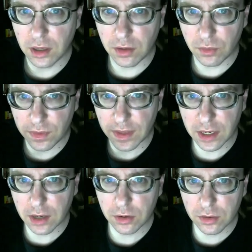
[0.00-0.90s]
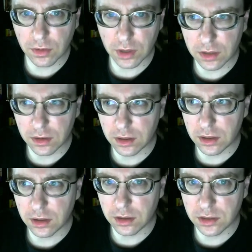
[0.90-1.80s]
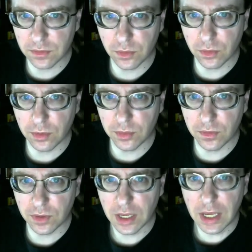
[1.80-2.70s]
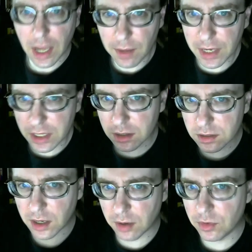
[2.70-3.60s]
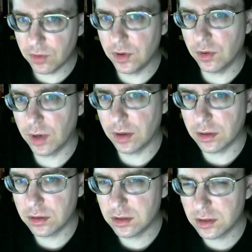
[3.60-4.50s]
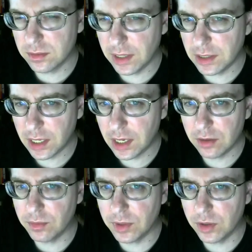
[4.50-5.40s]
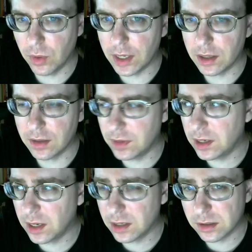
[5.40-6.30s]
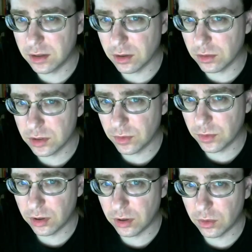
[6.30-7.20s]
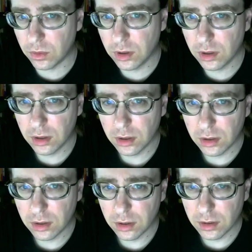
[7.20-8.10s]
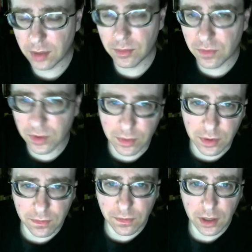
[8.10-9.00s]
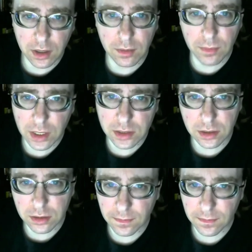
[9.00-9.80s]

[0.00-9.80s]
with that character in the Civil War movie, and make an entire movie around it. Just maintain. It would be great if they can actually go somewhere new that movie will be fucking amazing.